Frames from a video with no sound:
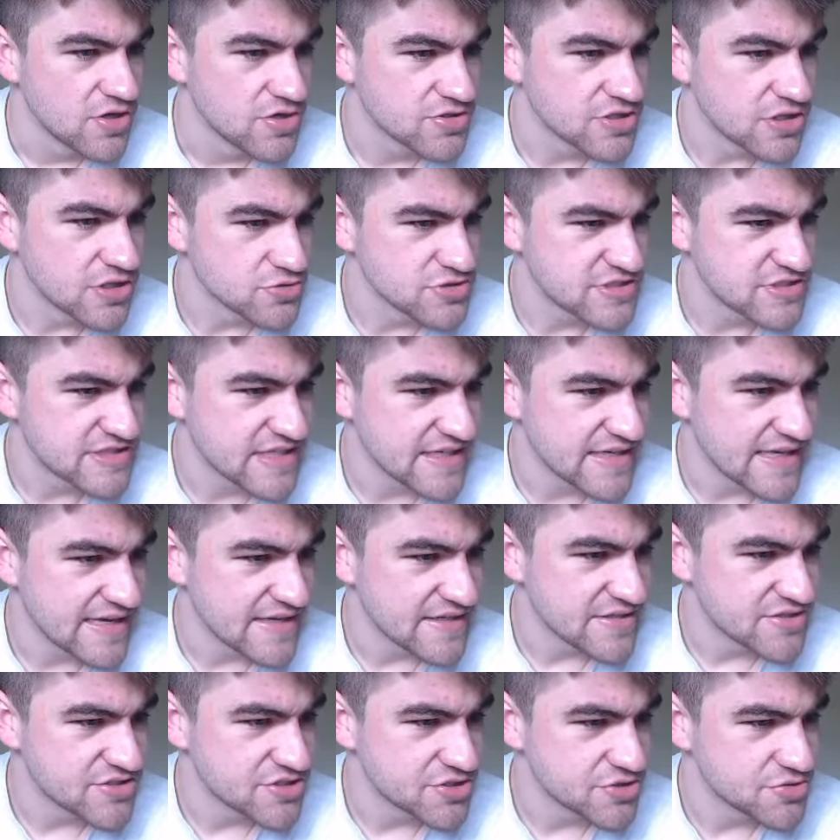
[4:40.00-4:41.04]
Goldstein,
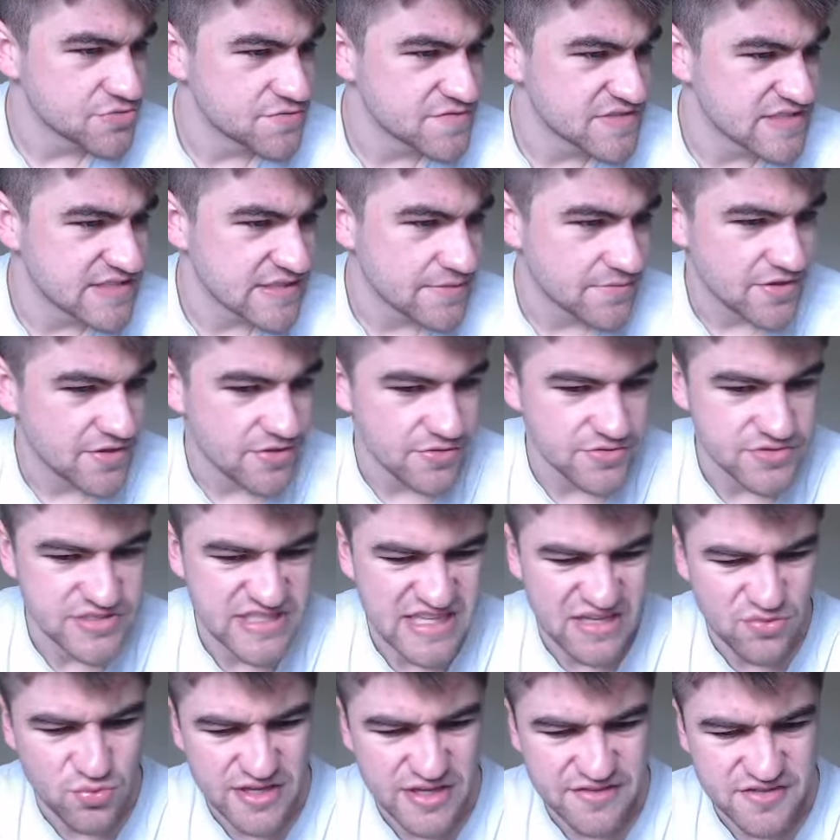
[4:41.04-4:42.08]
82. Some of those
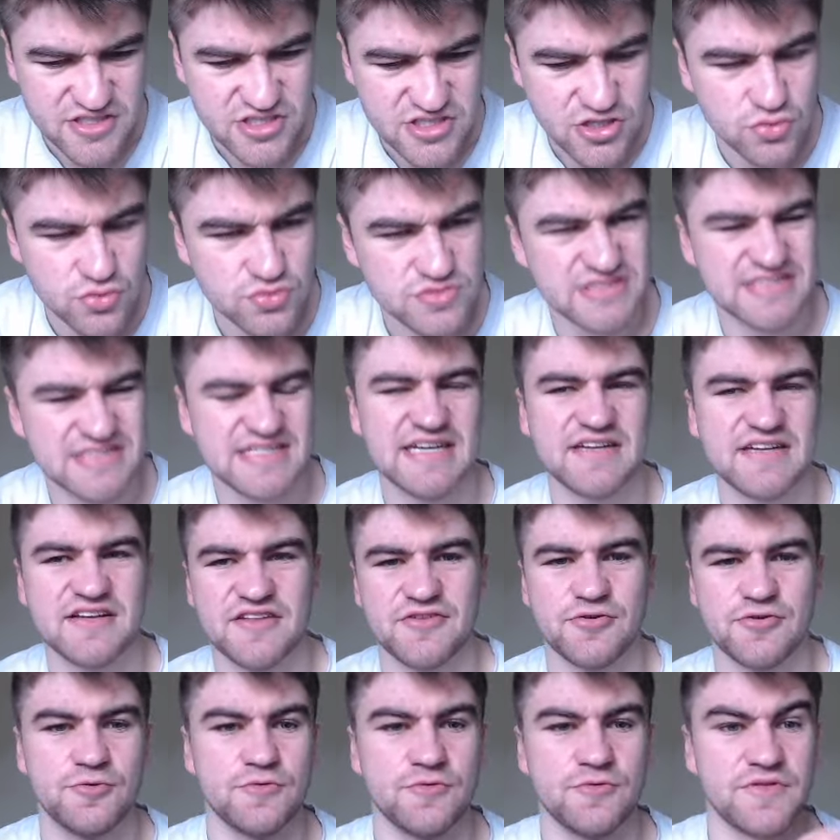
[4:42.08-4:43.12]
that went Goldstein, I
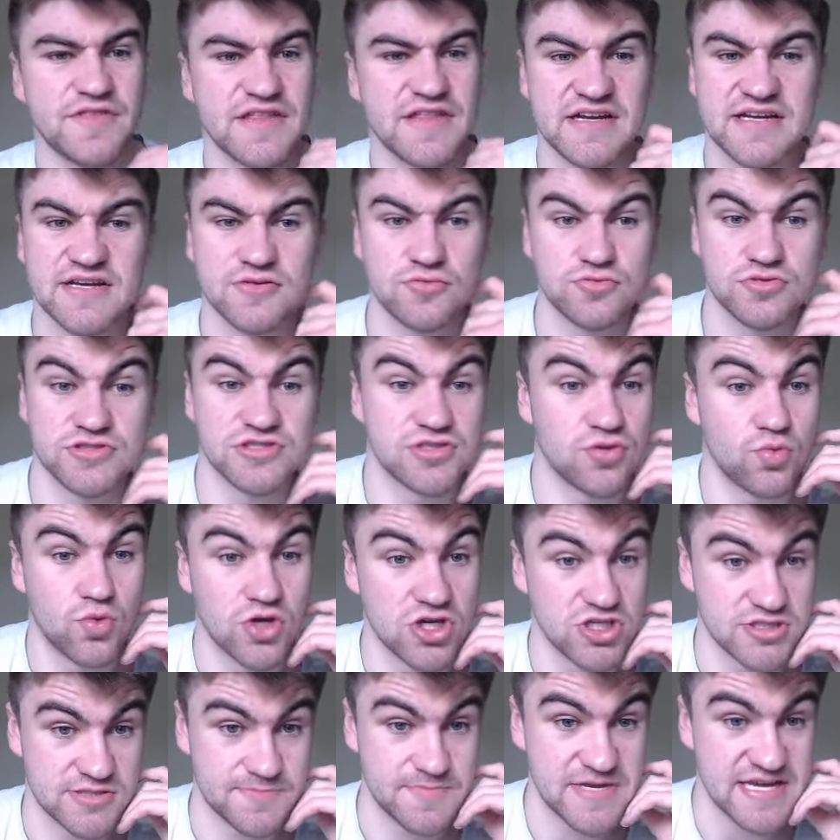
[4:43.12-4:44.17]
don't think it was the
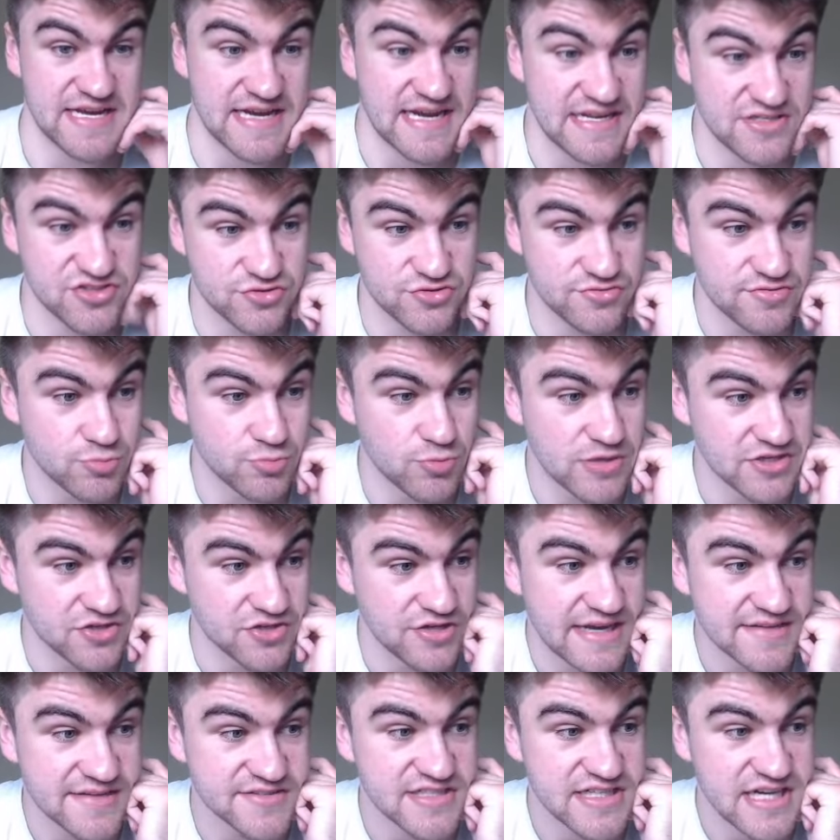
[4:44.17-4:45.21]
worst pick, actually, when you
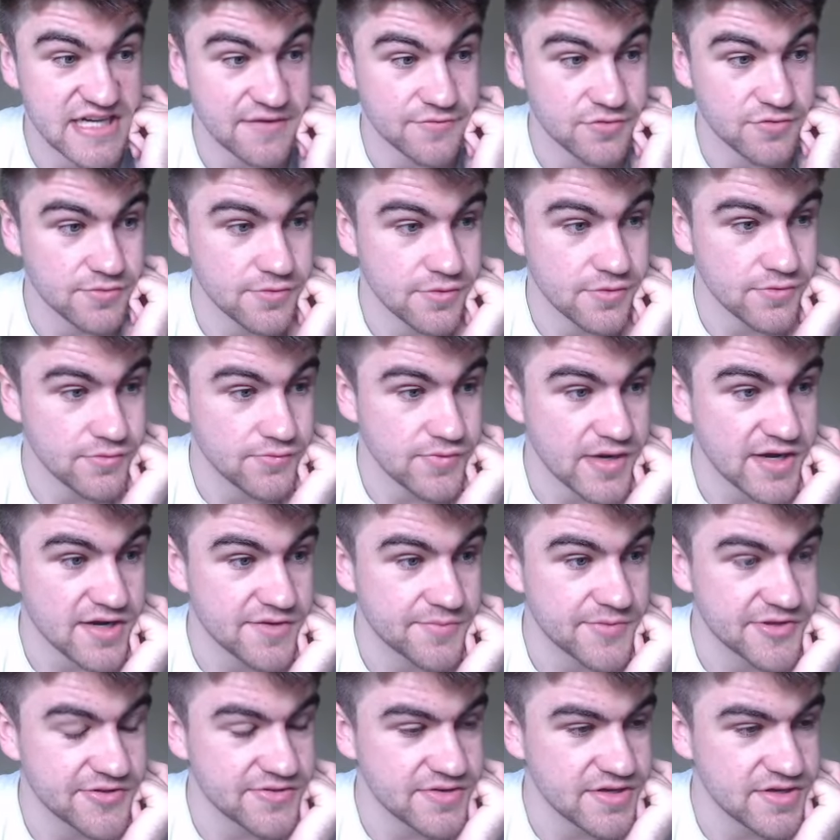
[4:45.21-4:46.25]
had to cover a
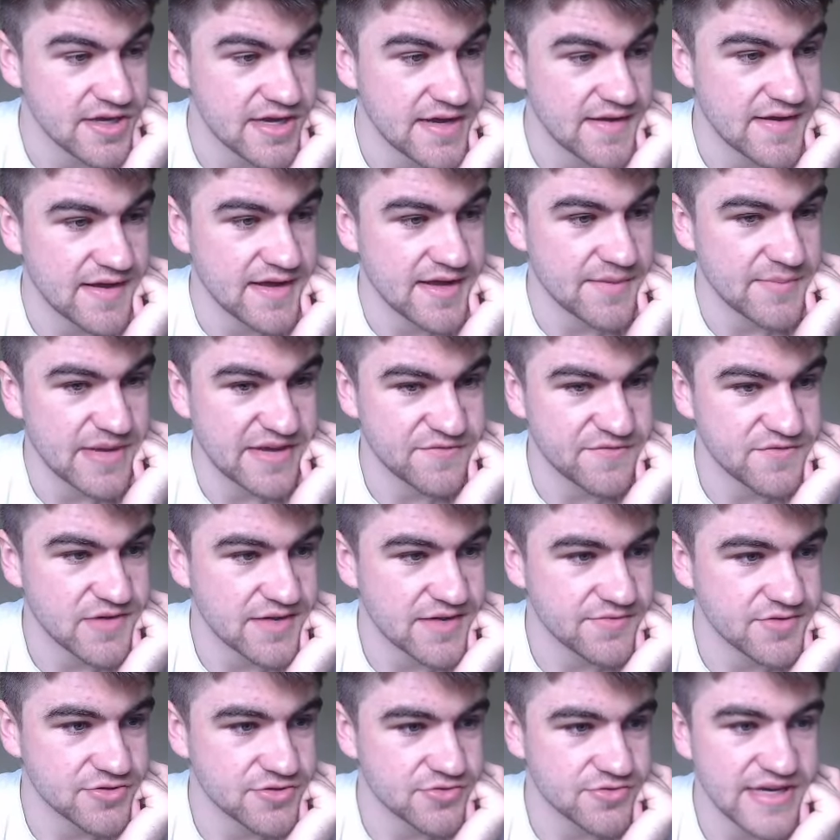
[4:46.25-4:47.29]
Ruckman at
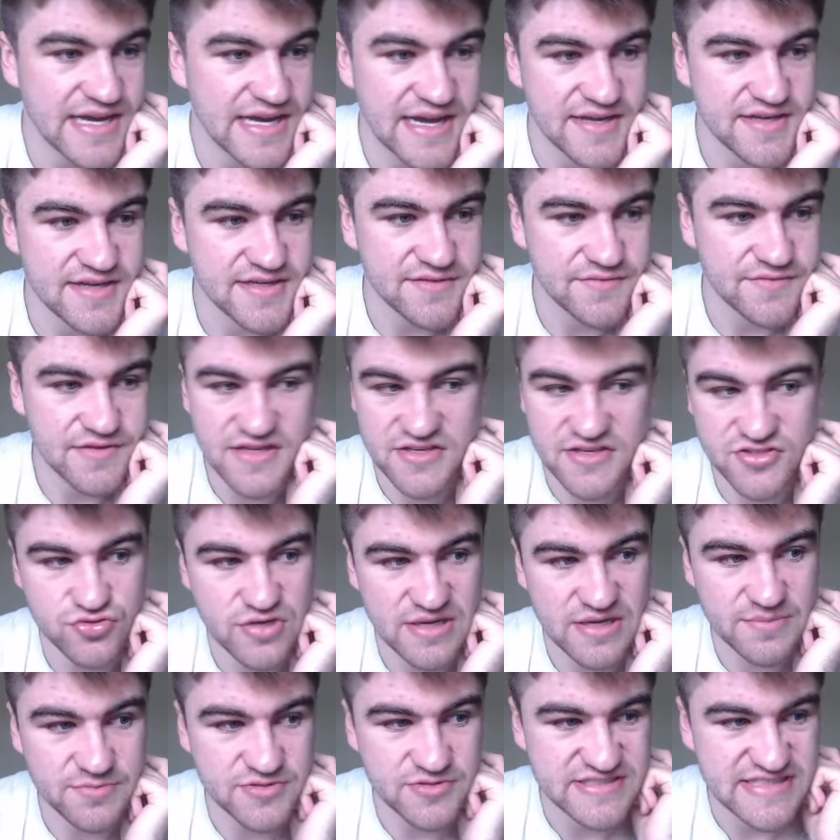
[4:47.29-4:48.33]
500k, given that
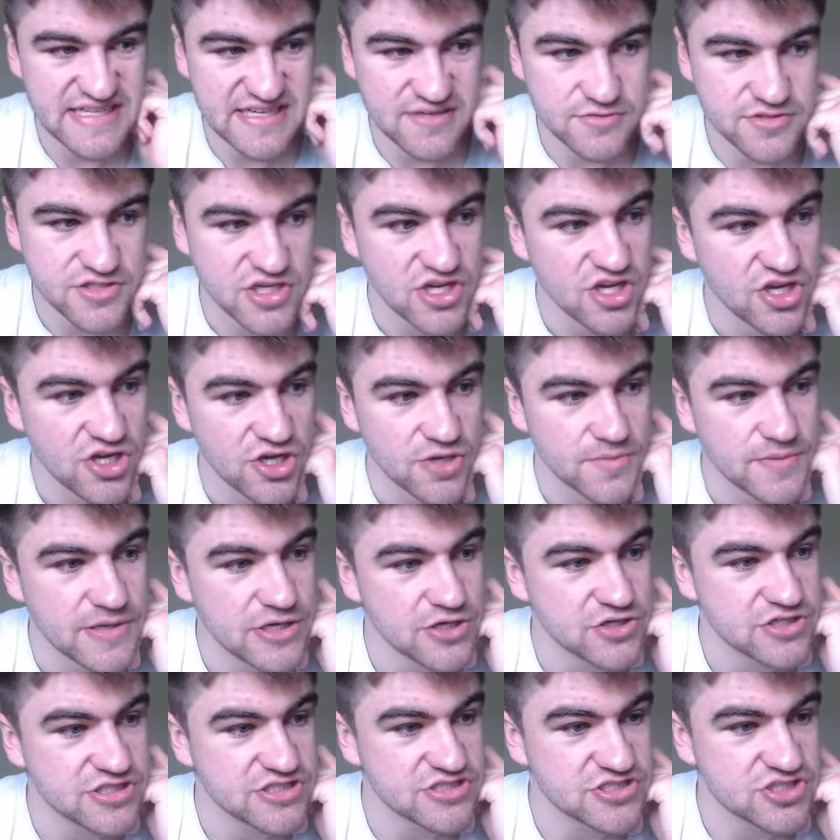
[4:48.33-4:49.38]
Draper's out.
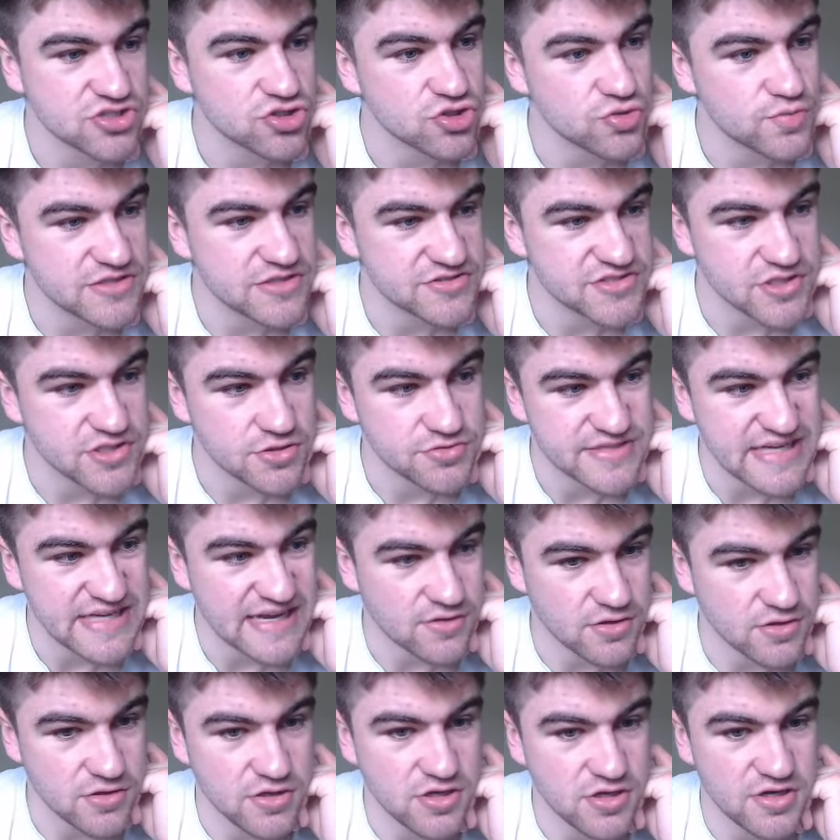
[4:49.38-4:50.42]
Perkins, Corbell slowed
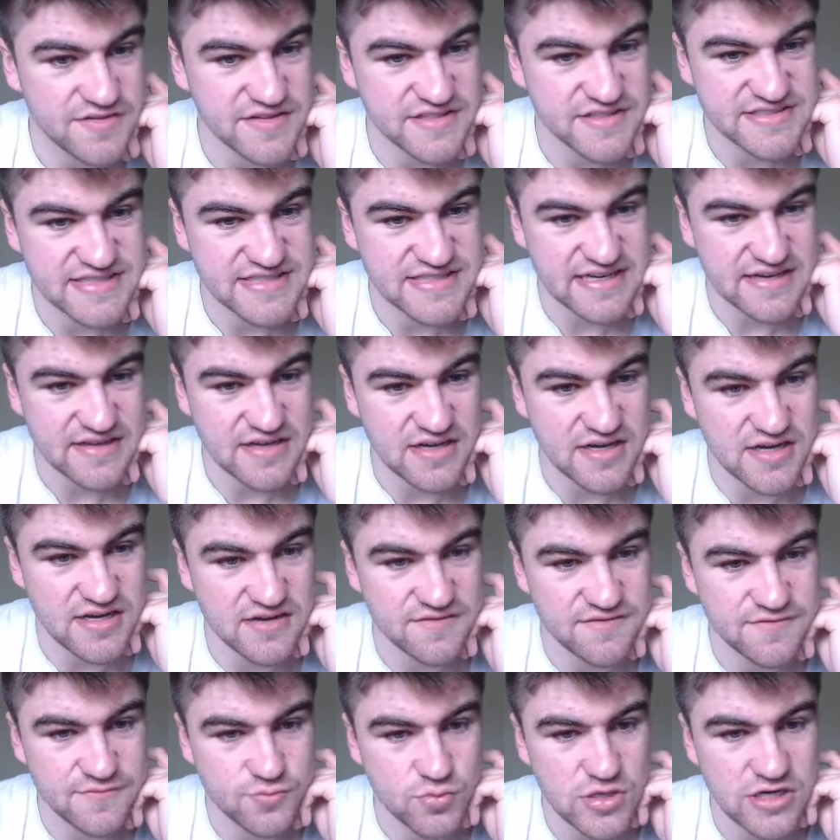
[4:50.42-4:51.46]
down a lot in the second
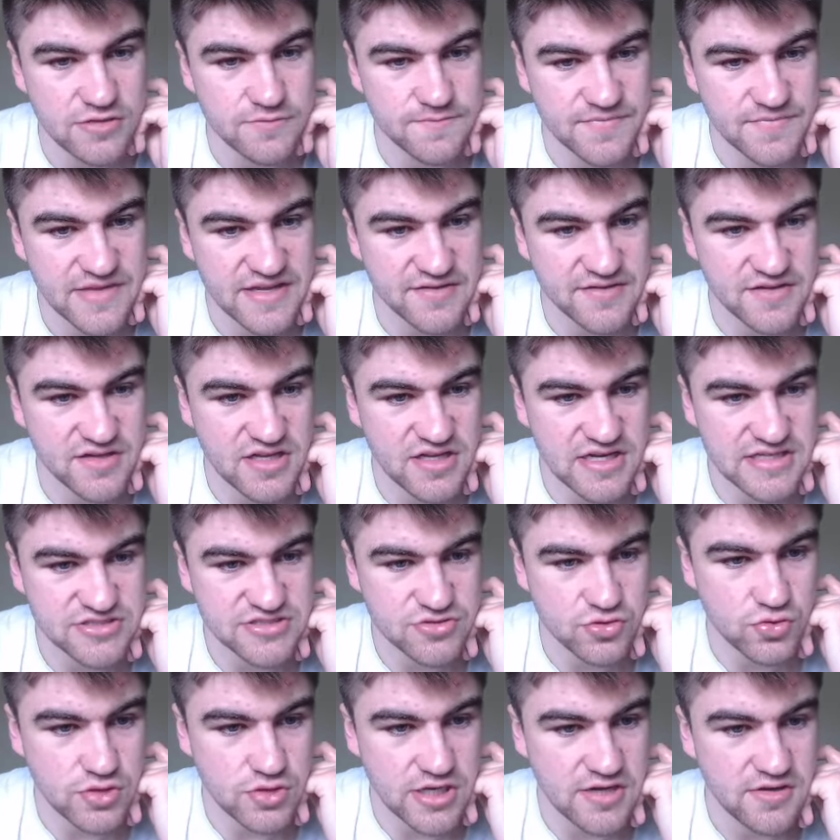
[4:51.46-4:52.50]
half. Well, in the last
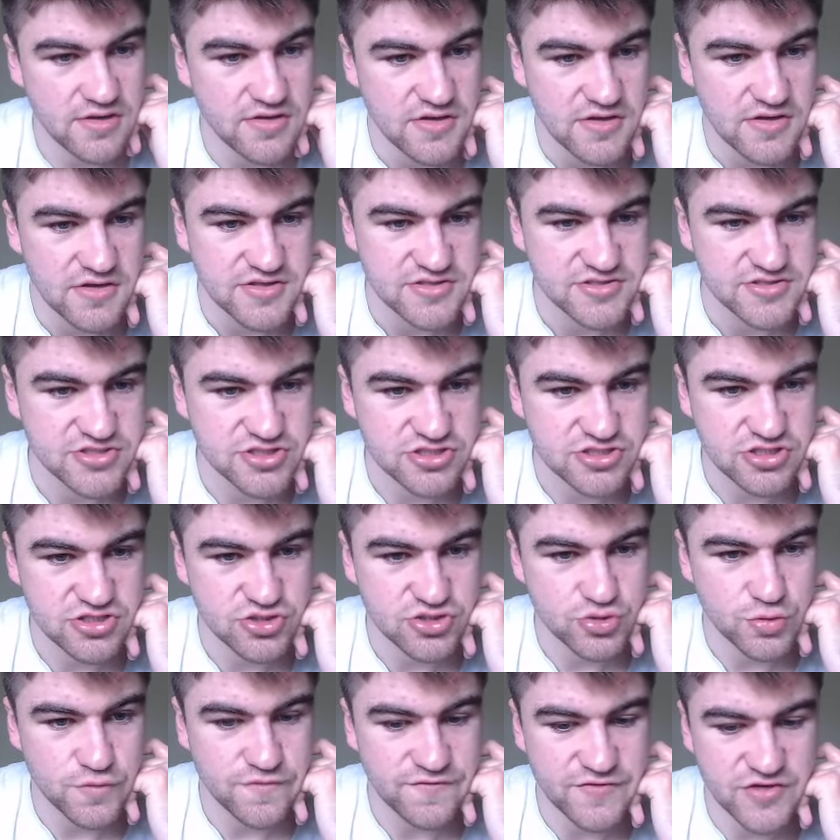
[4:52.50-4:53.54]
quarter.
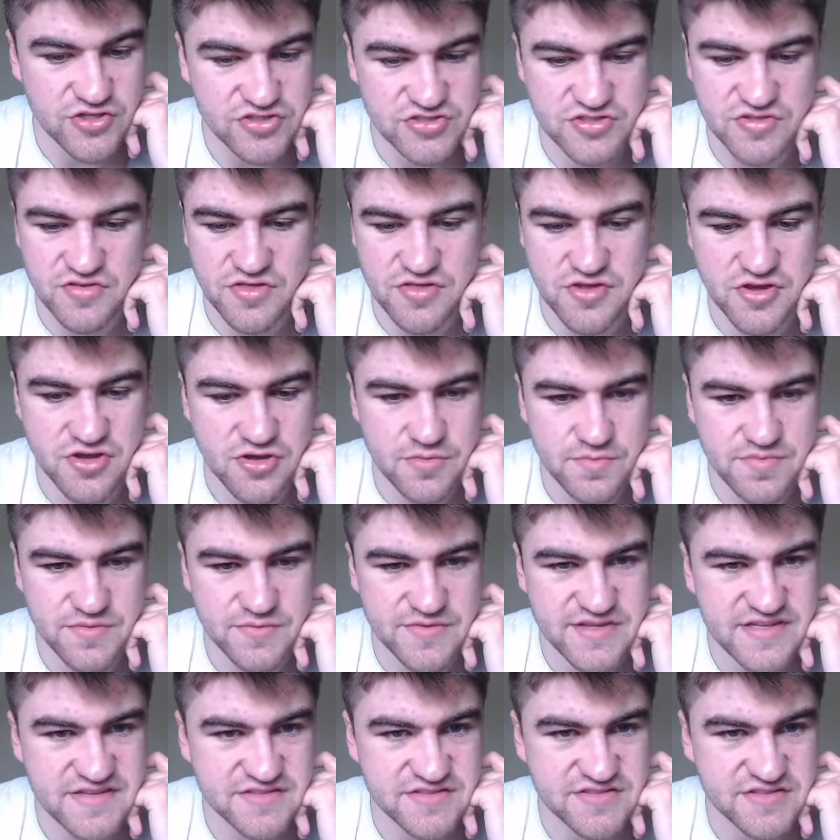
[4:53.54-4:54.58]
Good first and third,
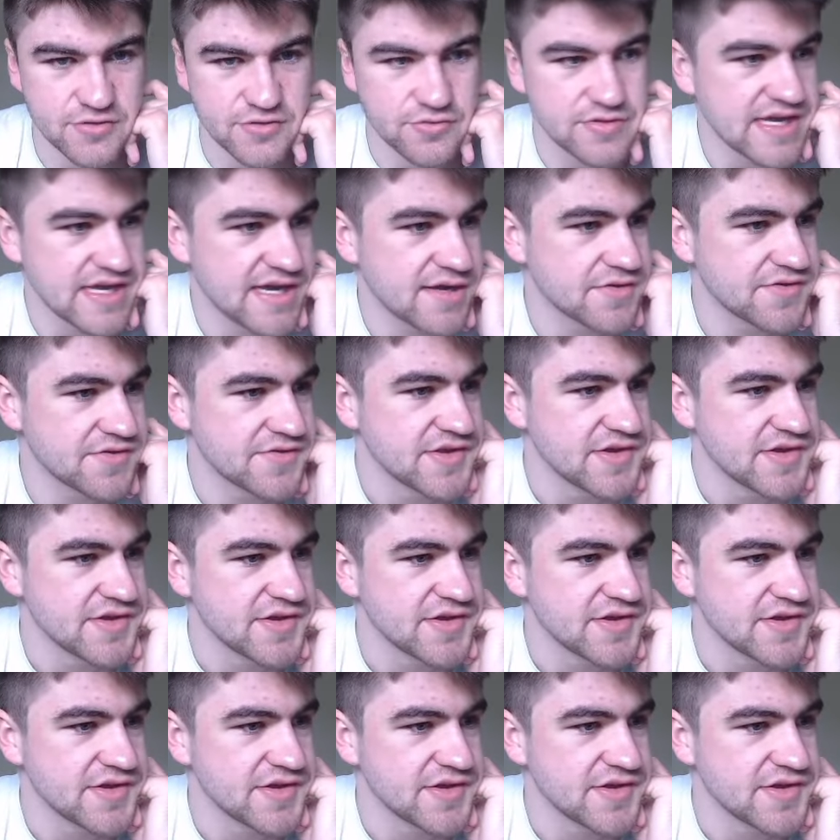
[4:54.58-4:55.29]
but did slow down.